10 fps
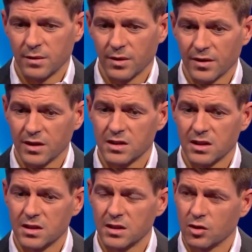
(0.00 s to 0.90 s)
But I think
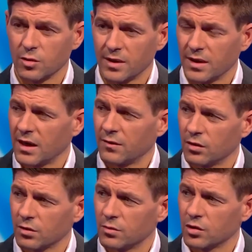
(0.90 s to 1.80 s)
since he's come in, they have
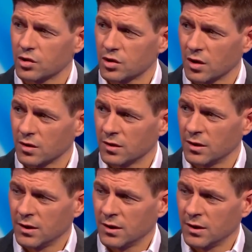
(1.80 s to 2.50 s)
looked more solid.